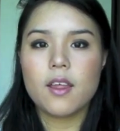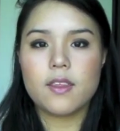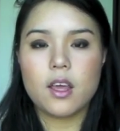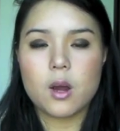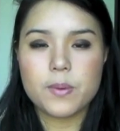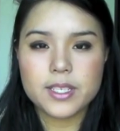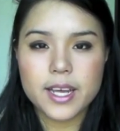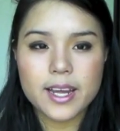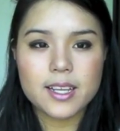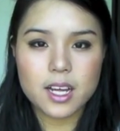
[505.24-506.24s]
the Urban
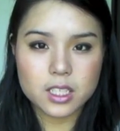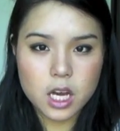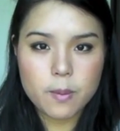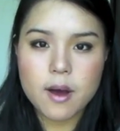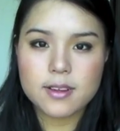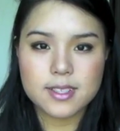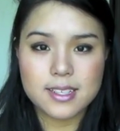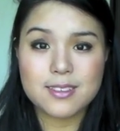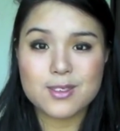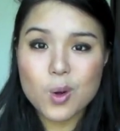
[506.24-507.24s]
Decay Deluxe Shadow Box
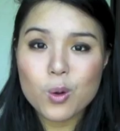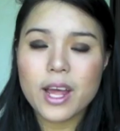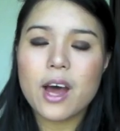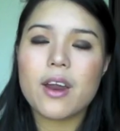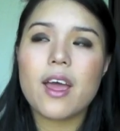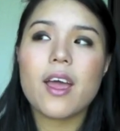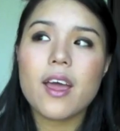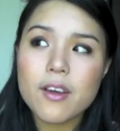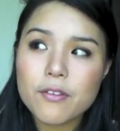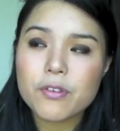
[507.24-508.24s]
is sold out
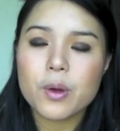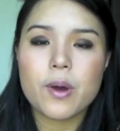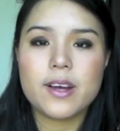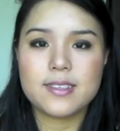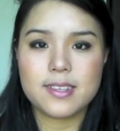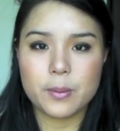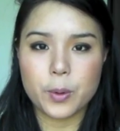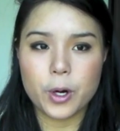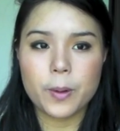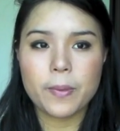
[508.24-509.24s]
everywhere in
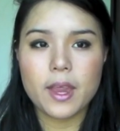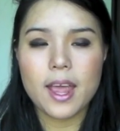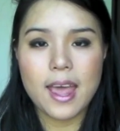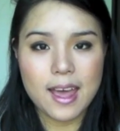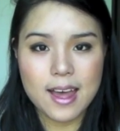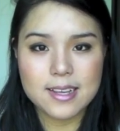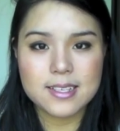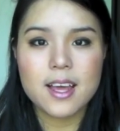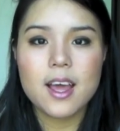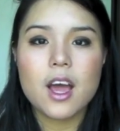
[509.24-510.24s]
Singapore,
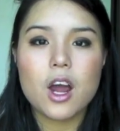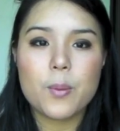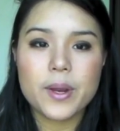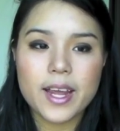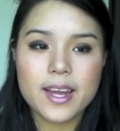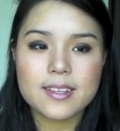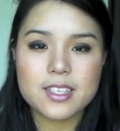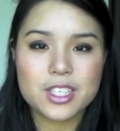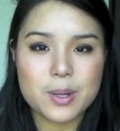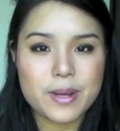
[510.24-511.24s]
and Urban Decay
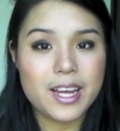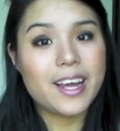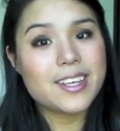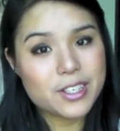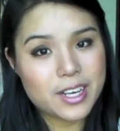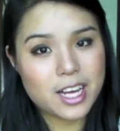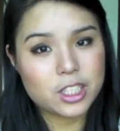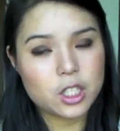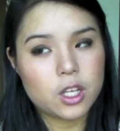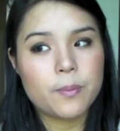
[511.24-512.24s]
doesn't ship
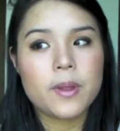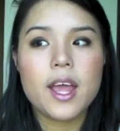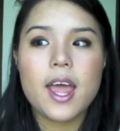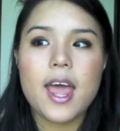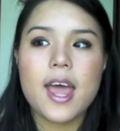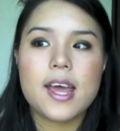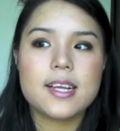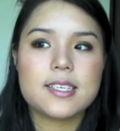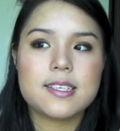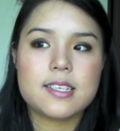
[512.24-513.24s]
international.
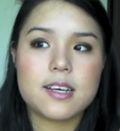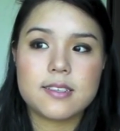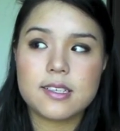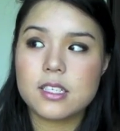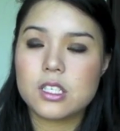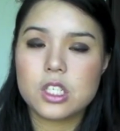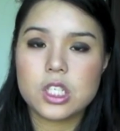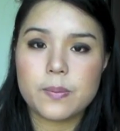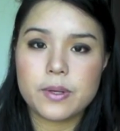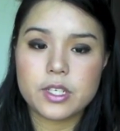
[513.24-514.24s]
It doesn't
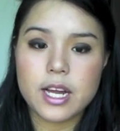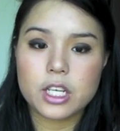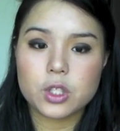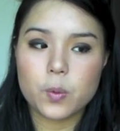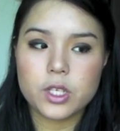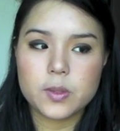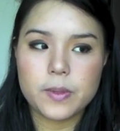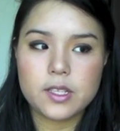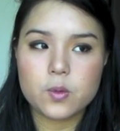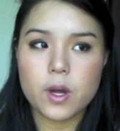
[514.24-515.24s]
ship international, which
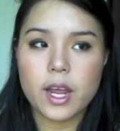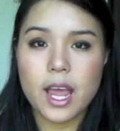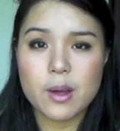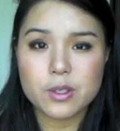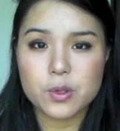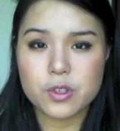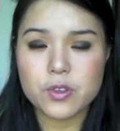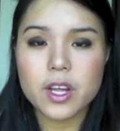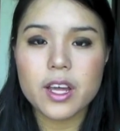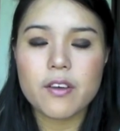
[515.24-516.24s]
means when I get to
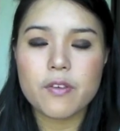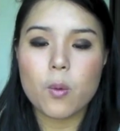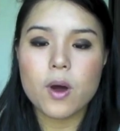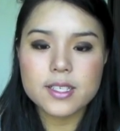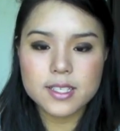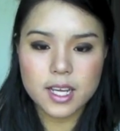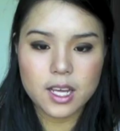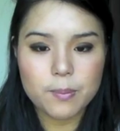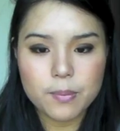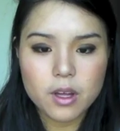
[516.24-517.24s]
Australia, if I want to
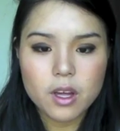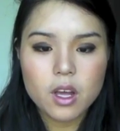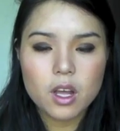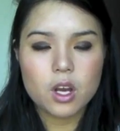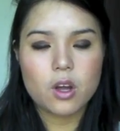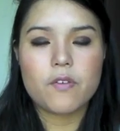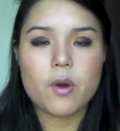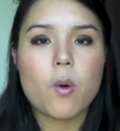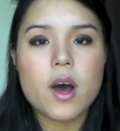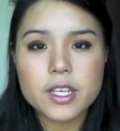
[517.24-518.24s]
keep, you know, if
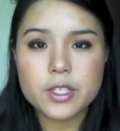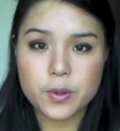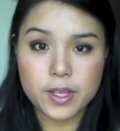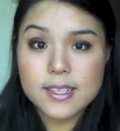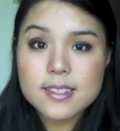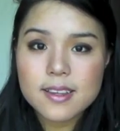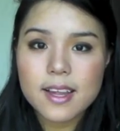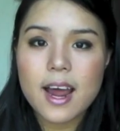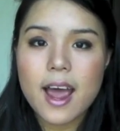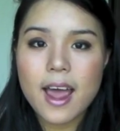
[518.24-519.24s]
I want to do this,
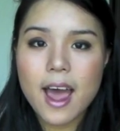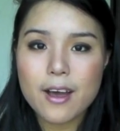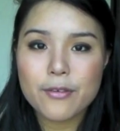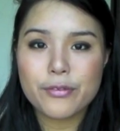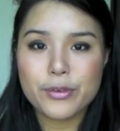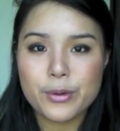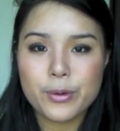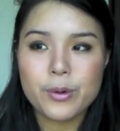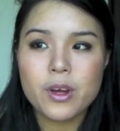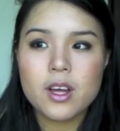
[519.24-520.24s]
then I have
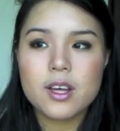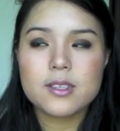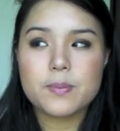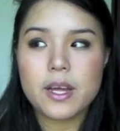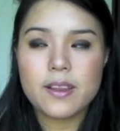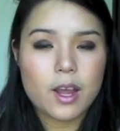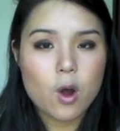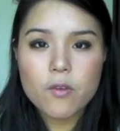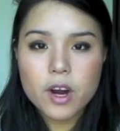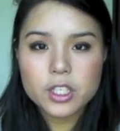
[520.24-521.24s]
to spend like
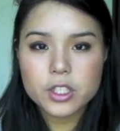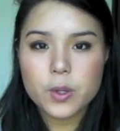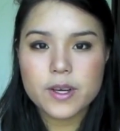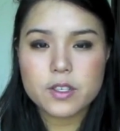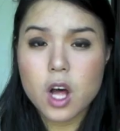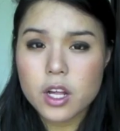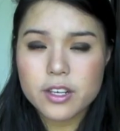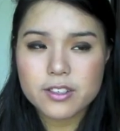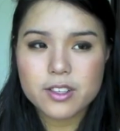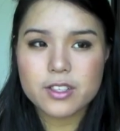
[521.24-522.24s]
over $100
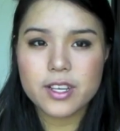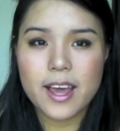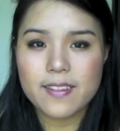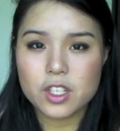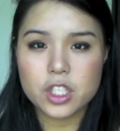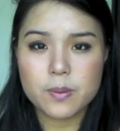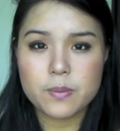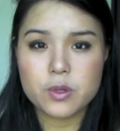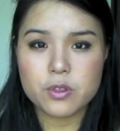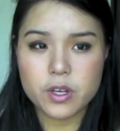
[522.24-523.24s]
US to get this
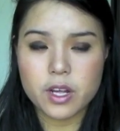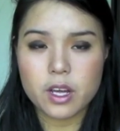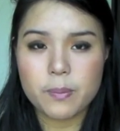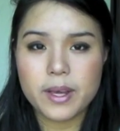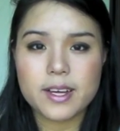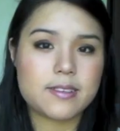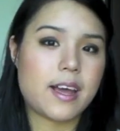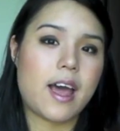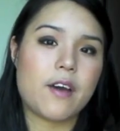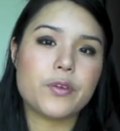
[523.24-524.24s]
shipped to Australia, because I
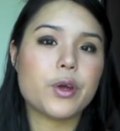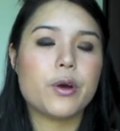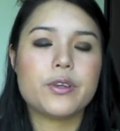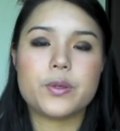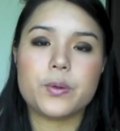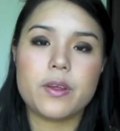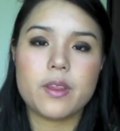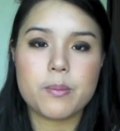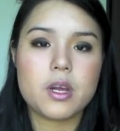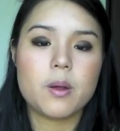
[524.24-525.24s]
have to go to
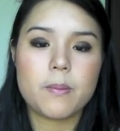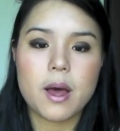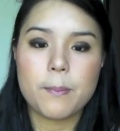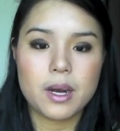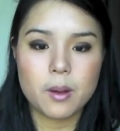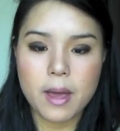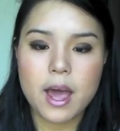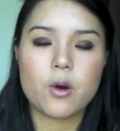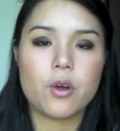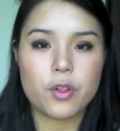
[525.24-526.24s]
a
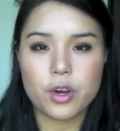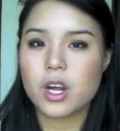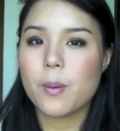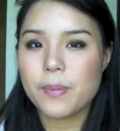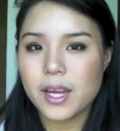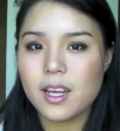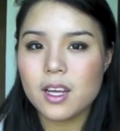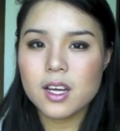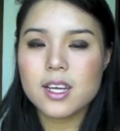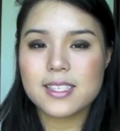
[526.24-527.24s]
middleman or a third company
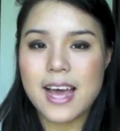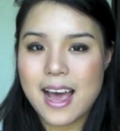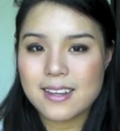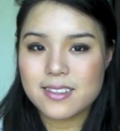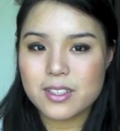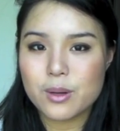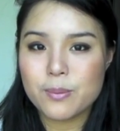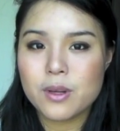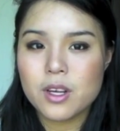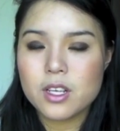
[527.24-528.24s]
to ask
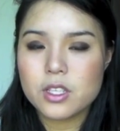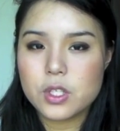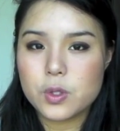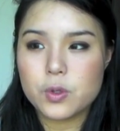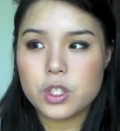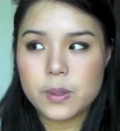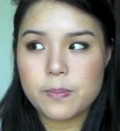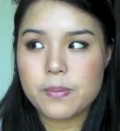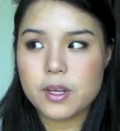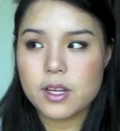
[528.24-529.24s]
them to ship